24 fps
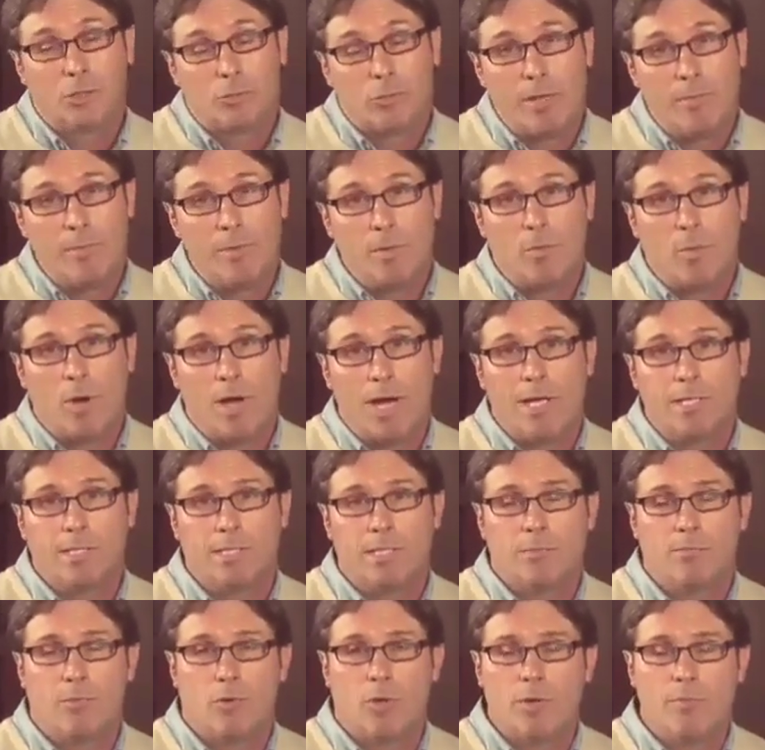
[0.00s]
Treatment-wise,
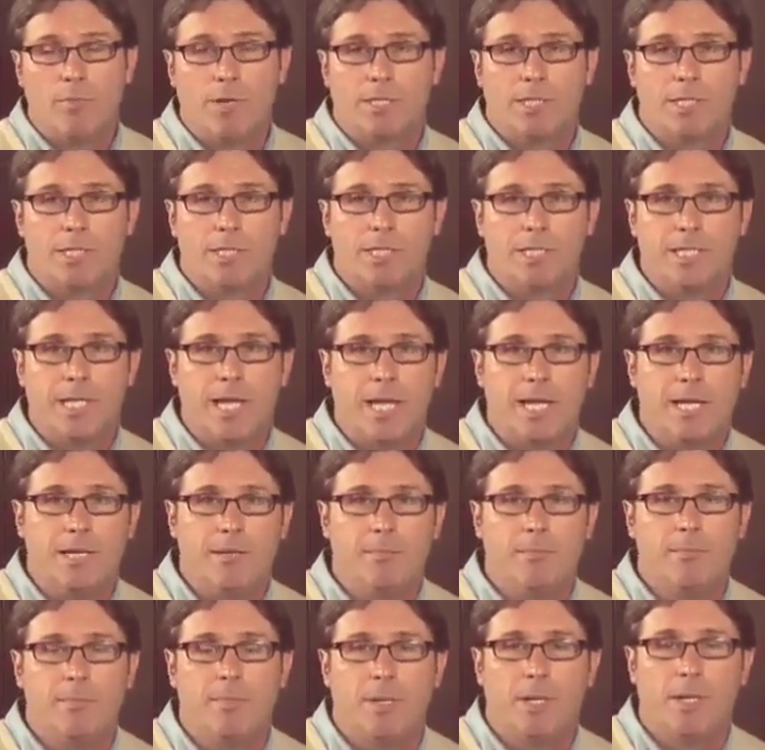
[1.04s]
it's pretty much the
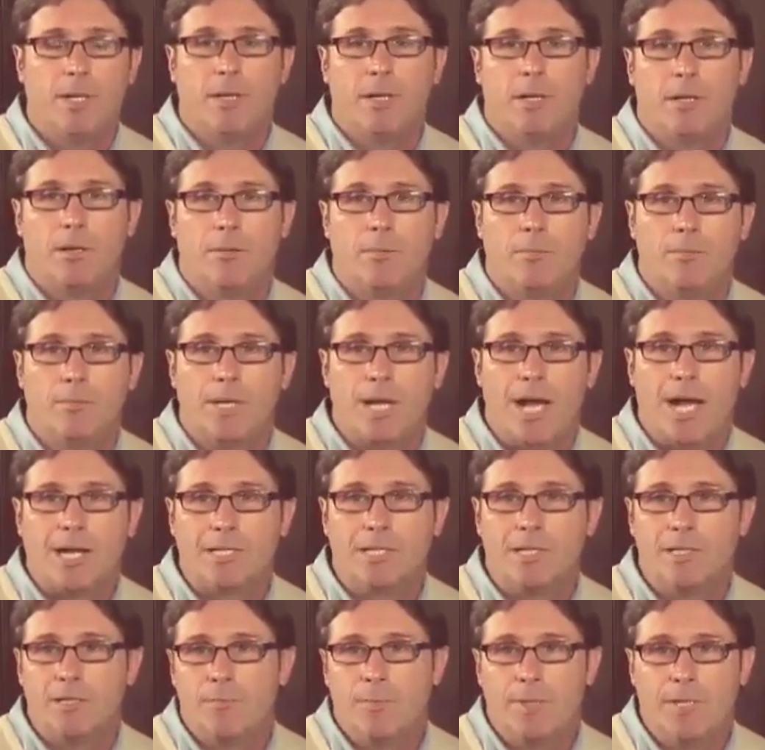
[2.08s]
same,
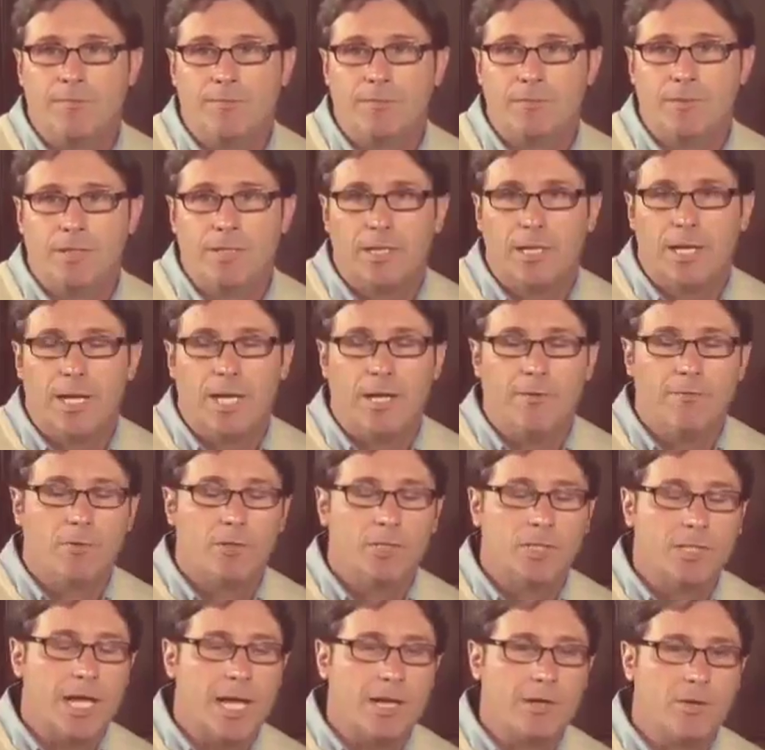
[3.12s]
cognitive behavior
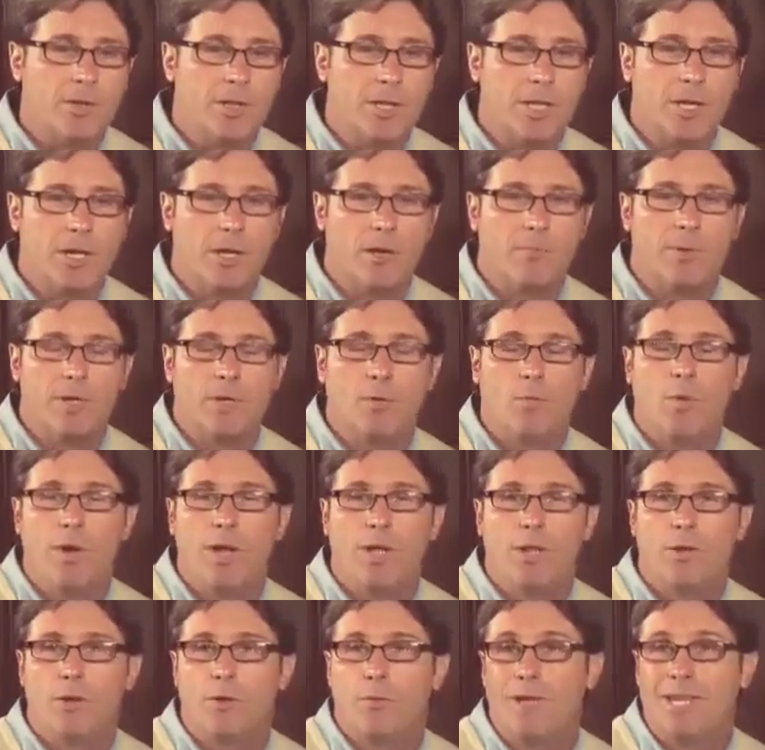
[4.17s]
psychotherapy
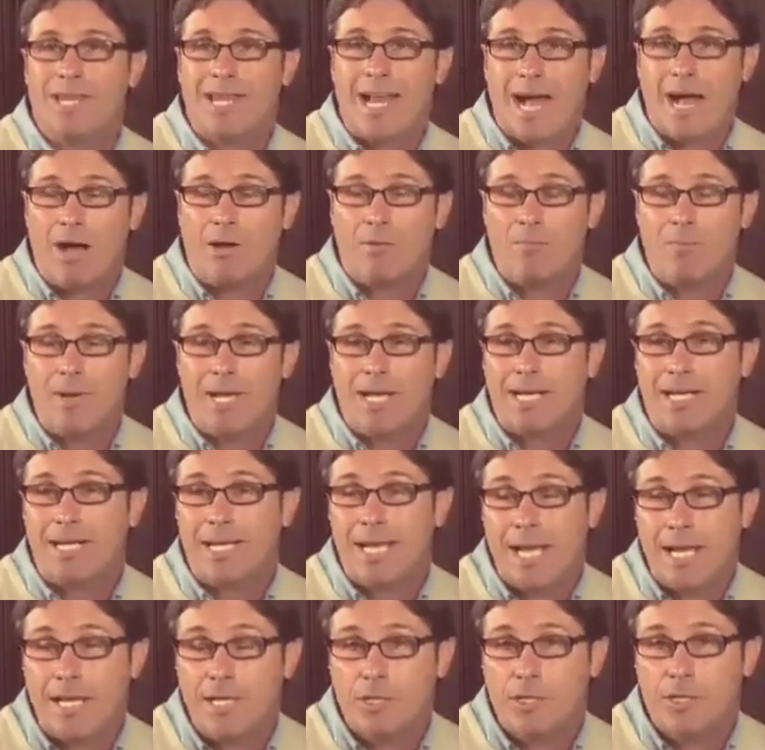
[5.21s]
with or without
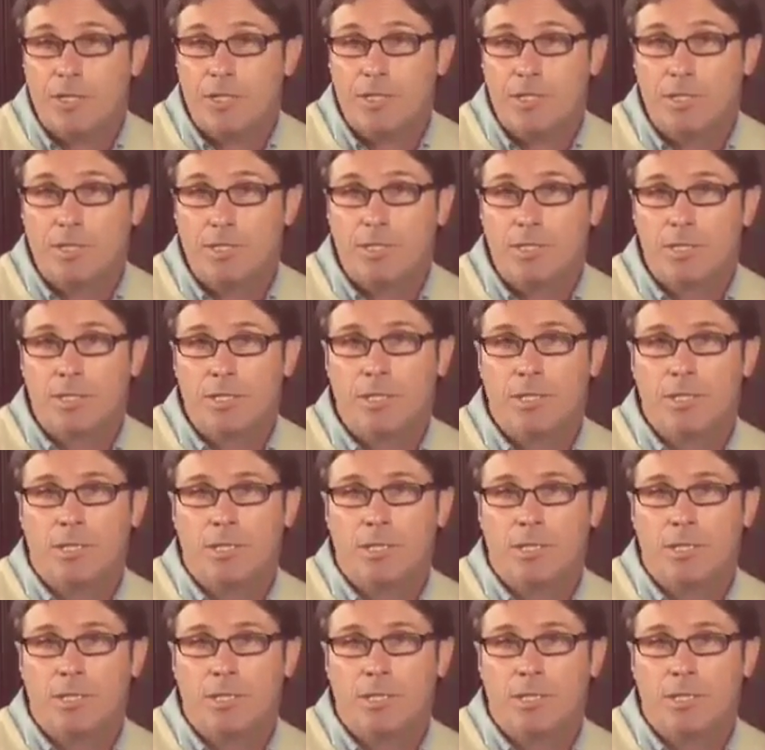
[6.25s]
medications.